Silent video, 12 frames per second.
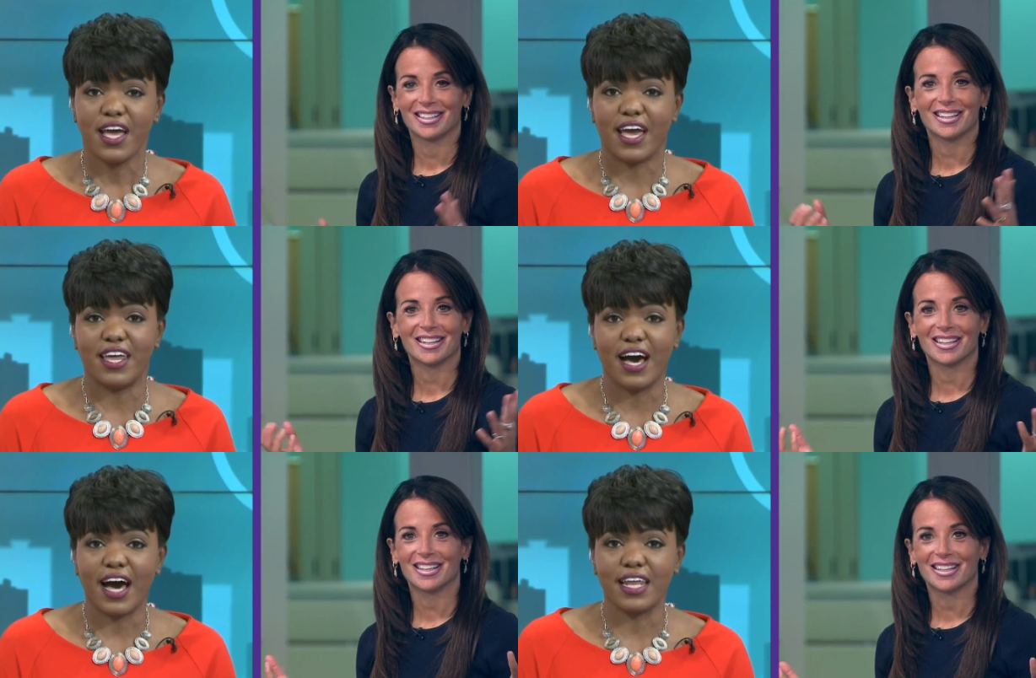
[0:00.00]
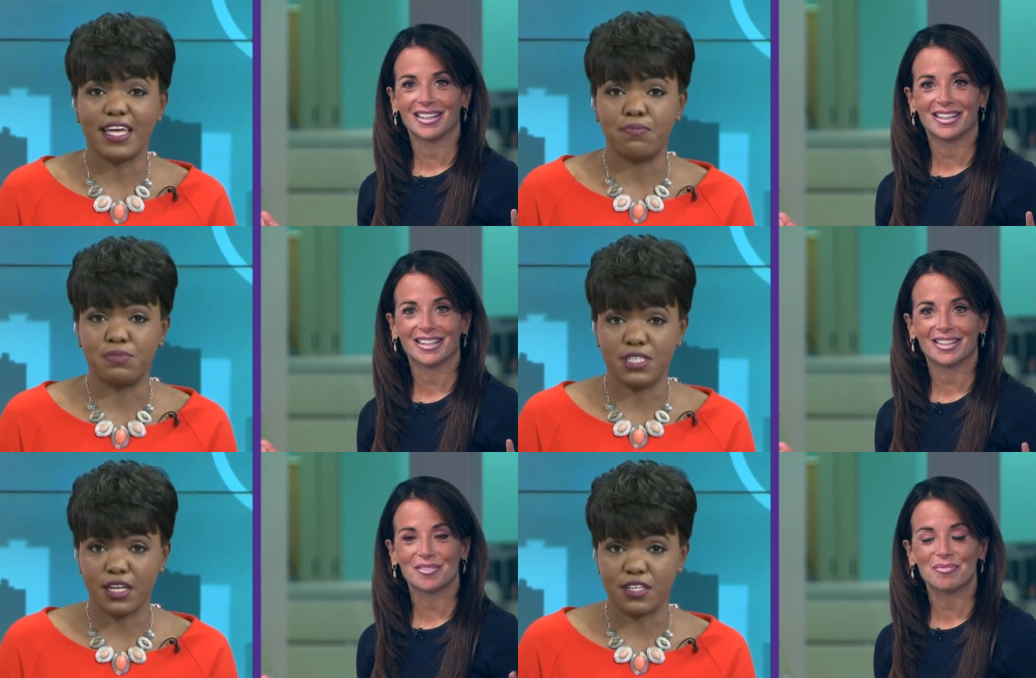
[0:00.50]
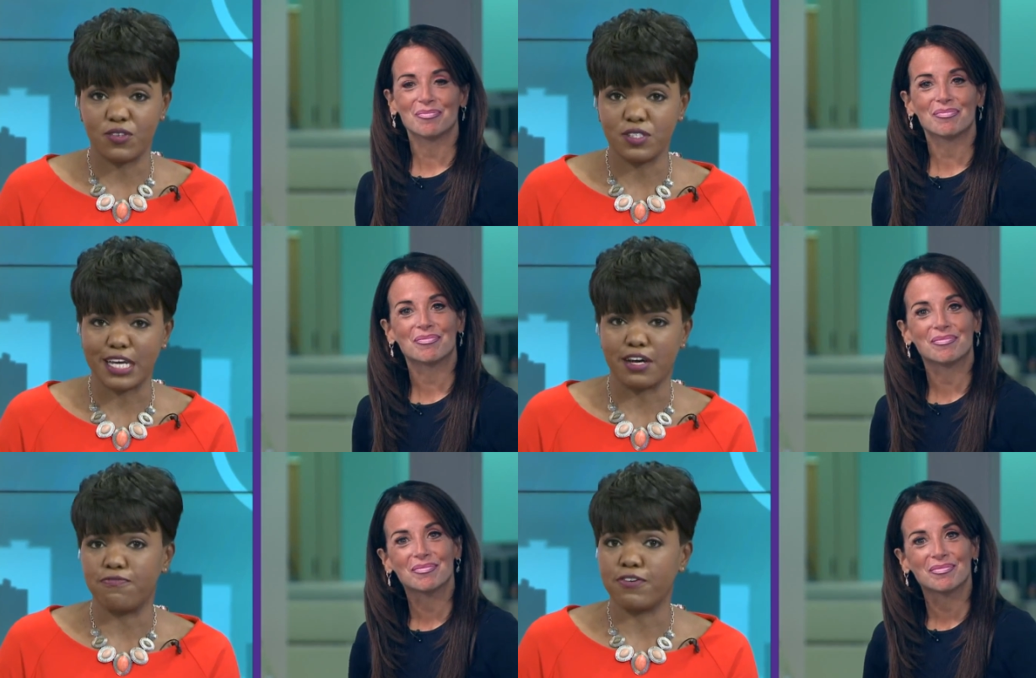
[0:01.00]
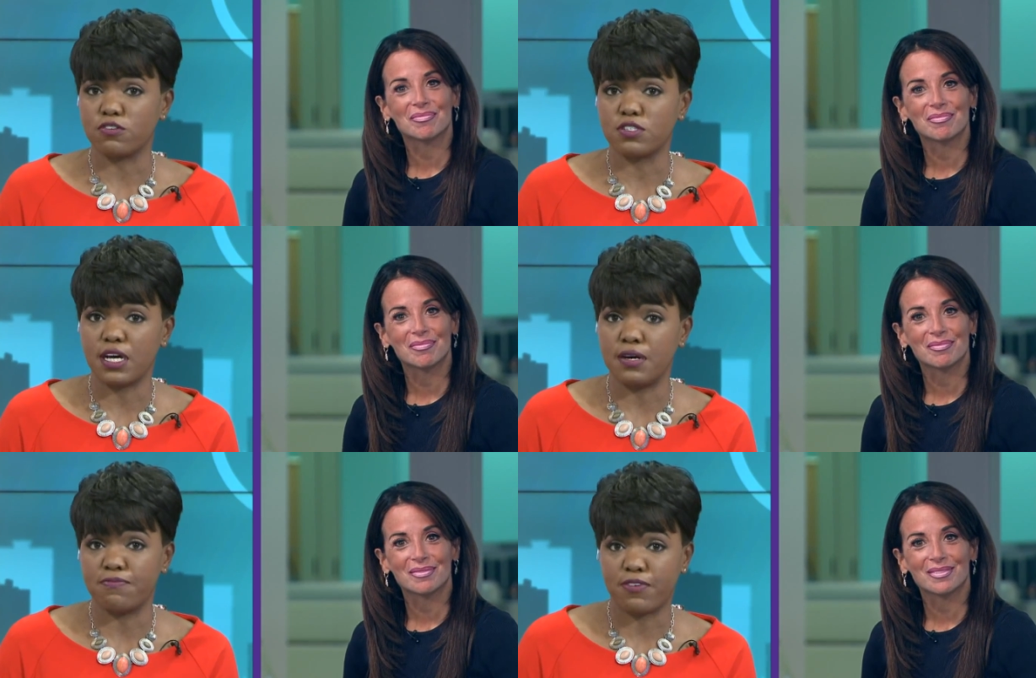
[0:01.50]
Speaker 1: And Holly, I'm telling you, it's like a first
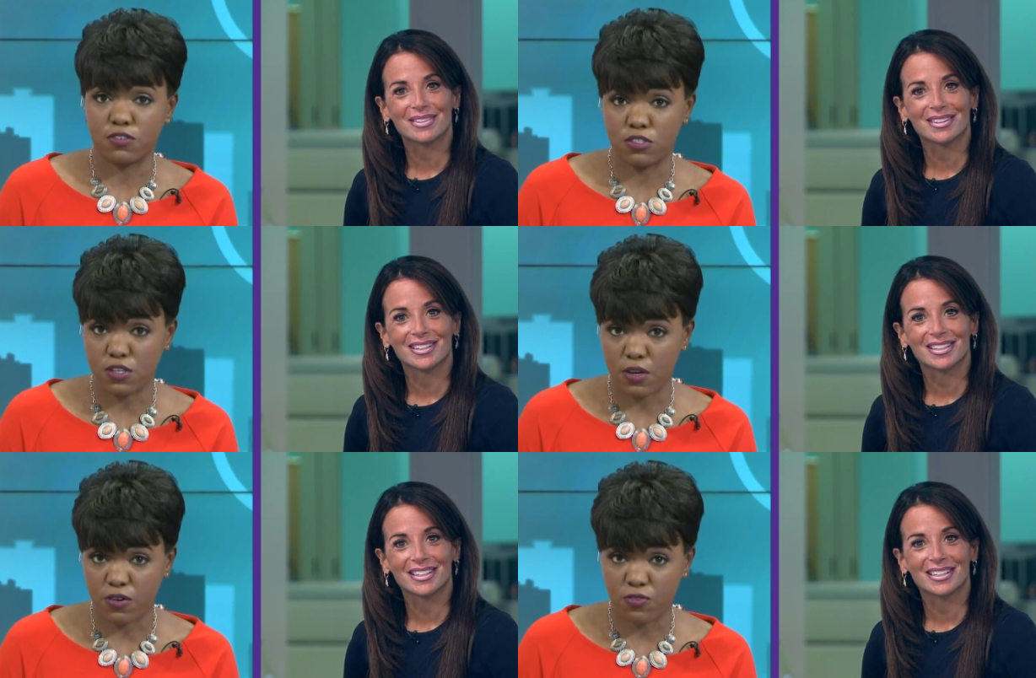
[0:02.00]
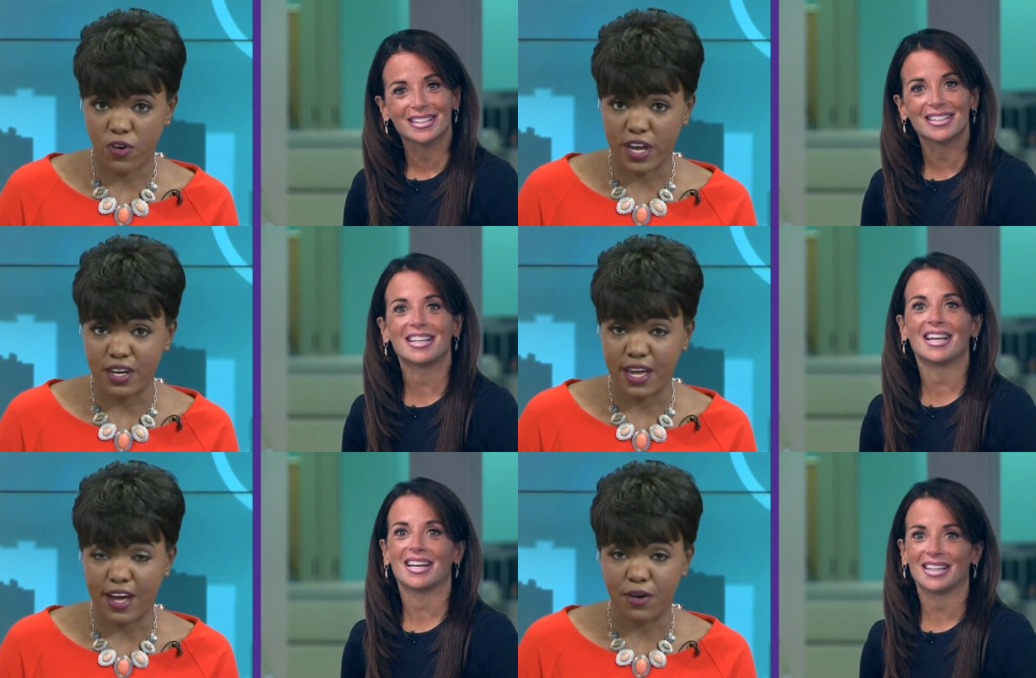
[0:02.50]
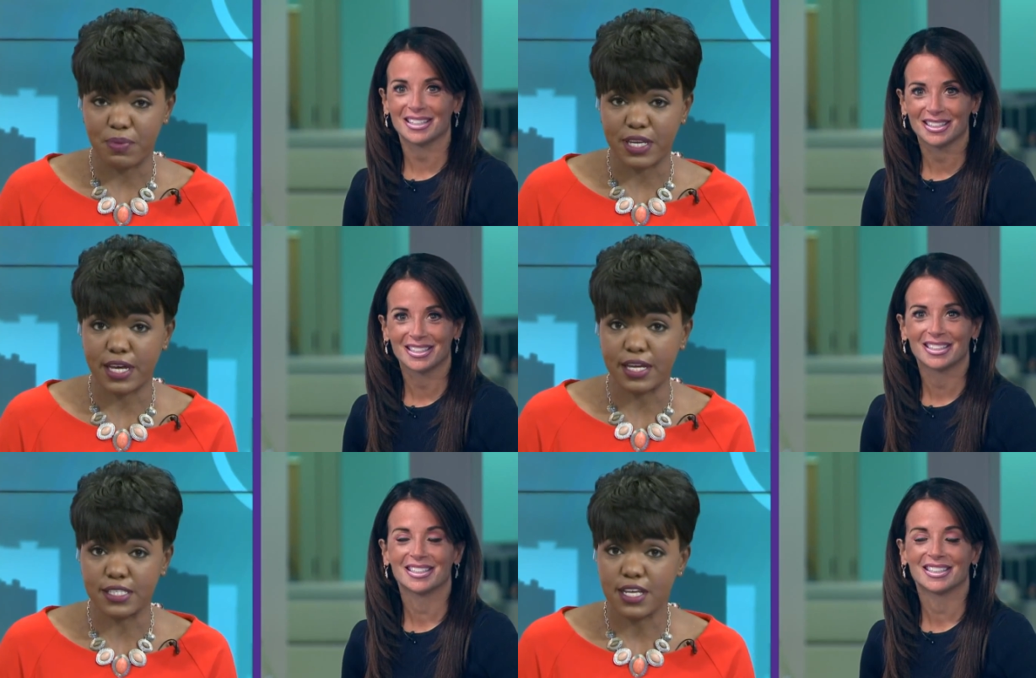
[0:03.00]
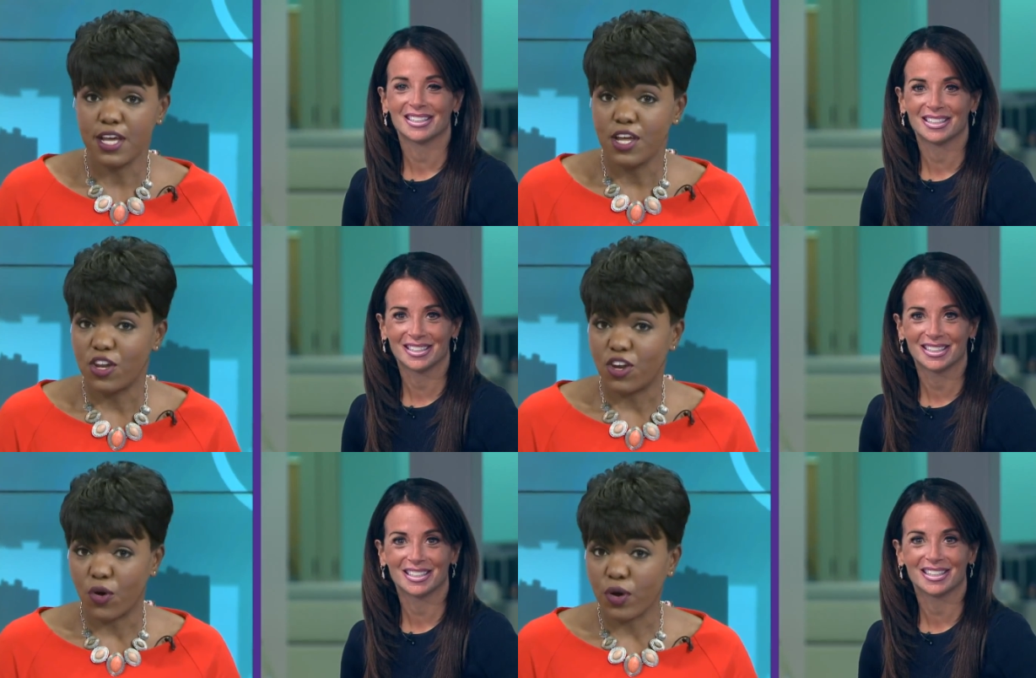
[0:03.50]
come, first serve right yeah. now because
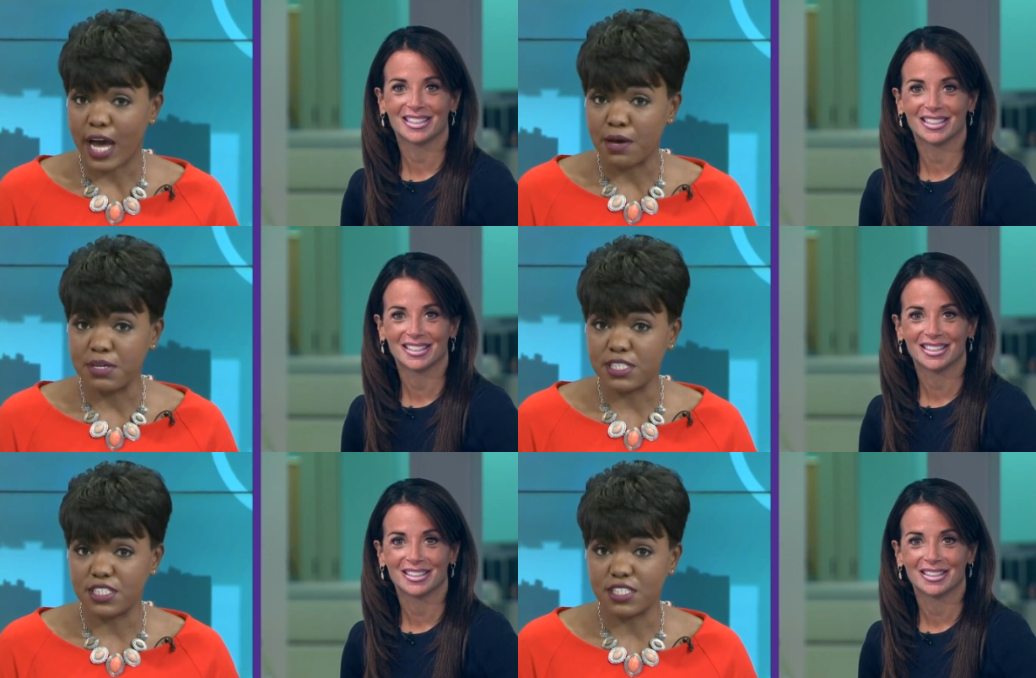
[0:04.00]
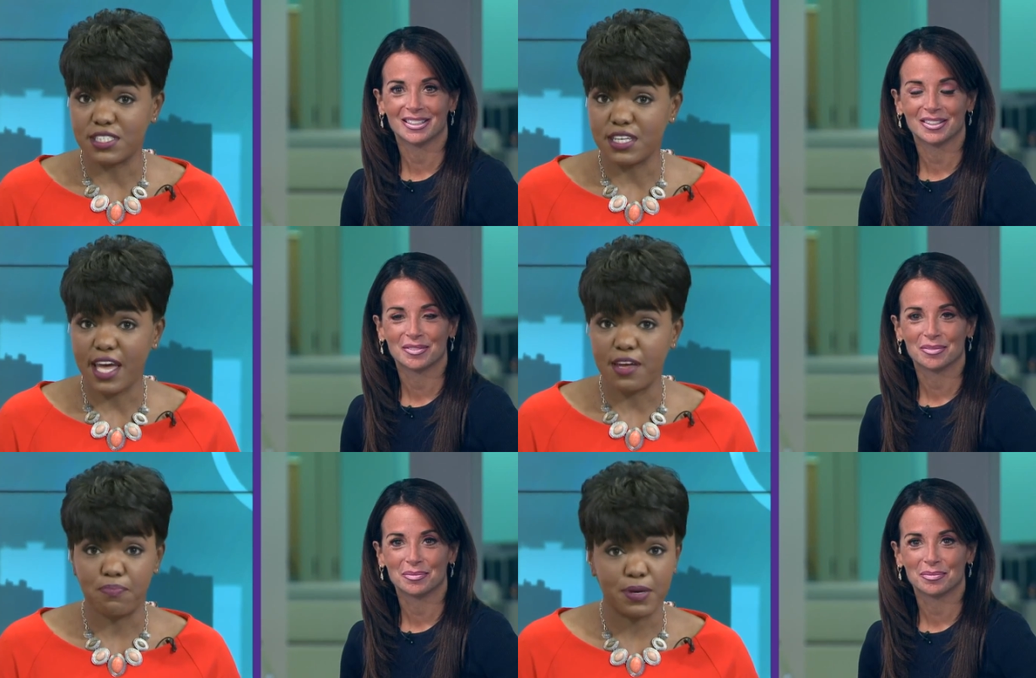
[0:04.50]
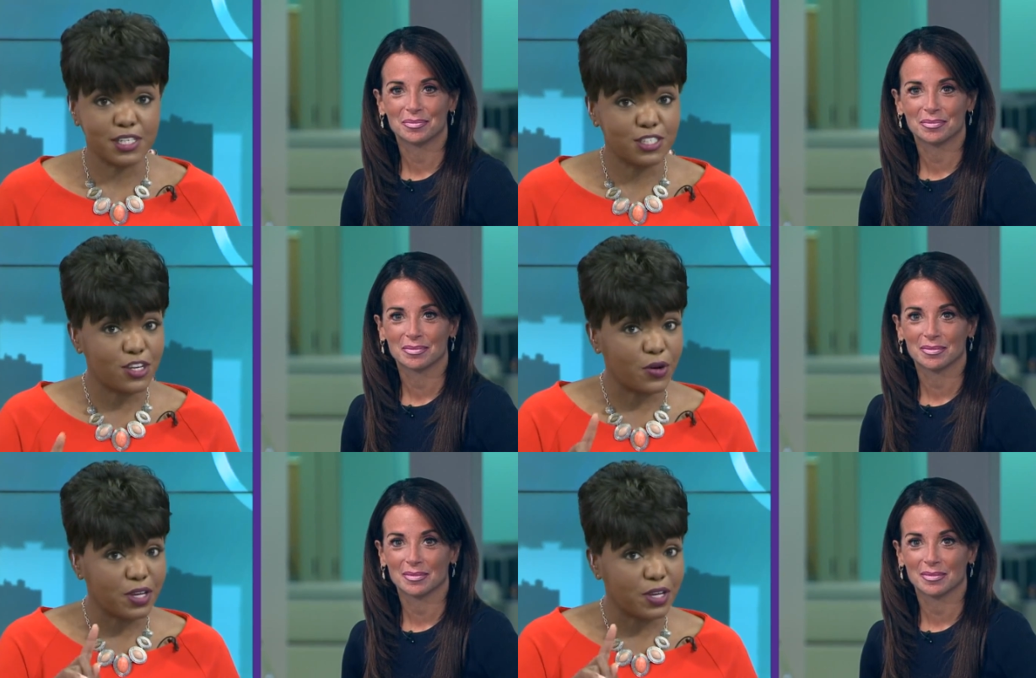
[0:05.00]
no comments just yet. But so